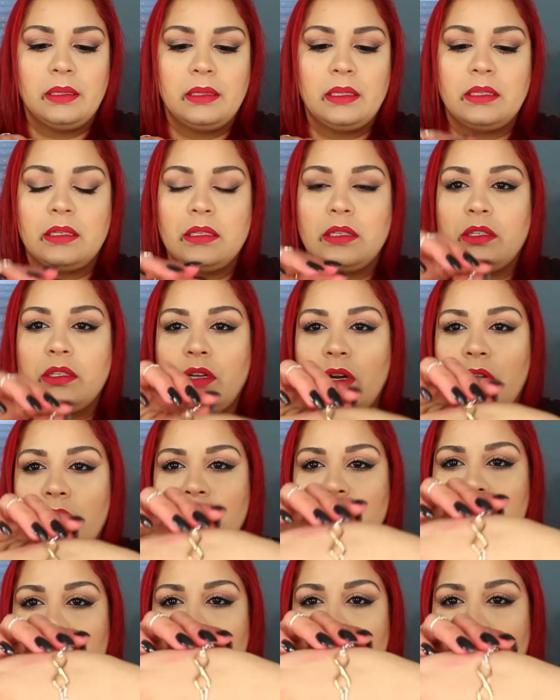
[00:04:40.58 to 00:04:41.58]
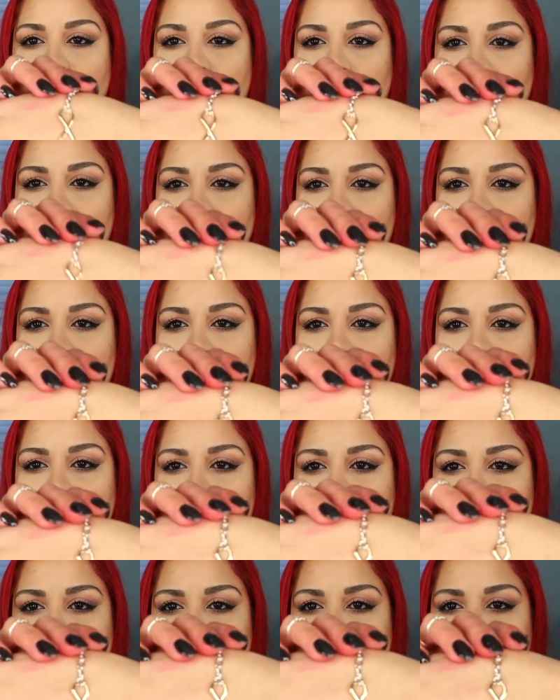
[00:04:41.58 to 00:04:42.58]
This is sterling silver
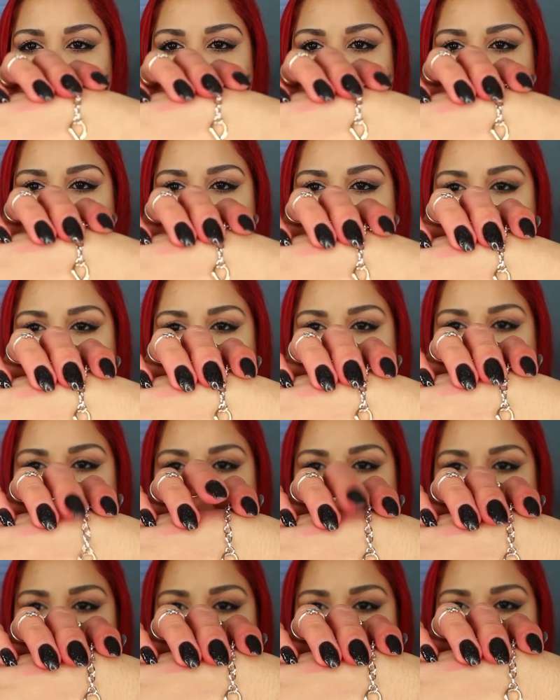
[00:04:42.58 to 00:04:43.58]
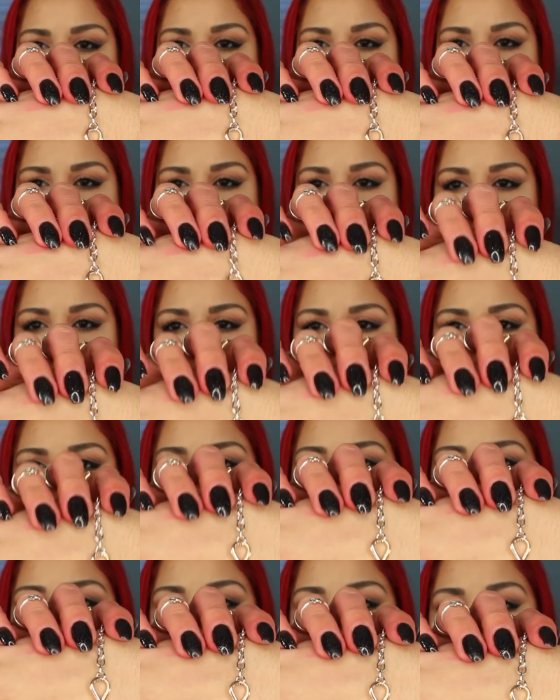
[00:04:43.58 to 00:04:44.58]
with rose gold accent.
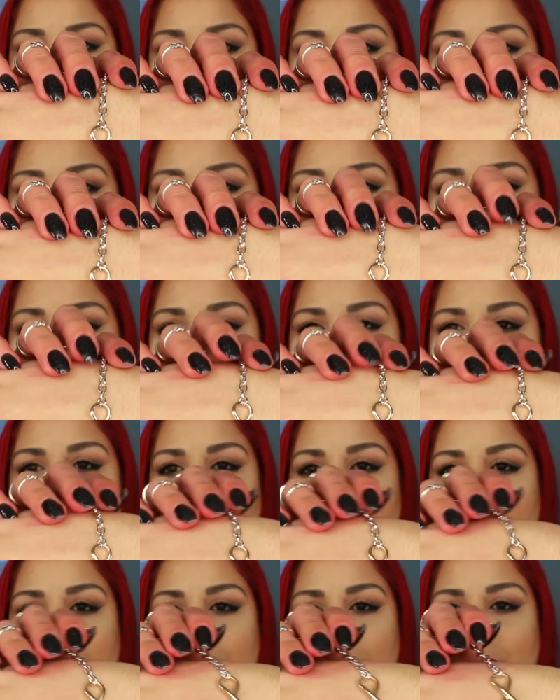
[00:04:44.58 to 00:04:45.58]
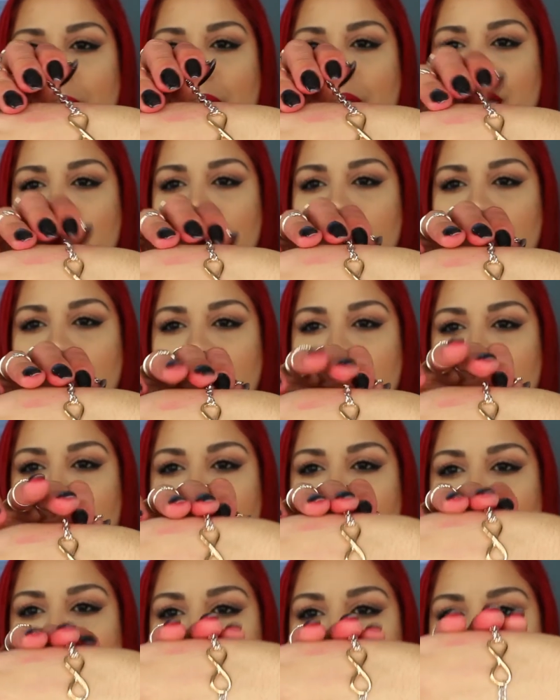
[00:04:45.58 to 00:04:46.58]
Pardon my pink
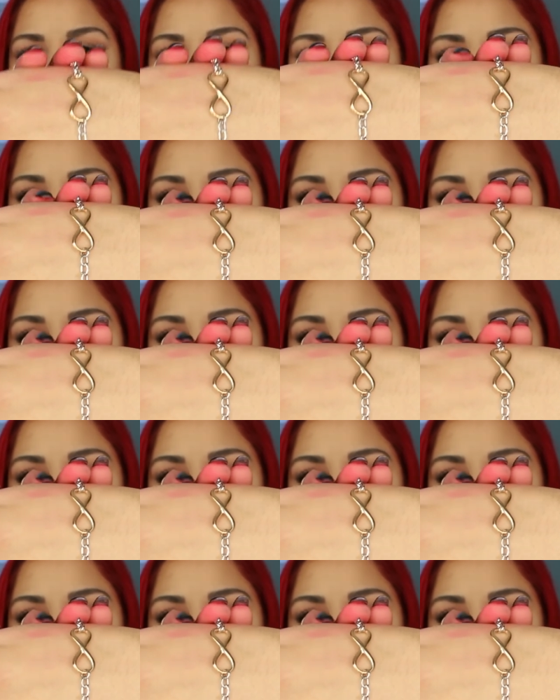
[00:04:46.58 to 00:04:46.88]
fingers.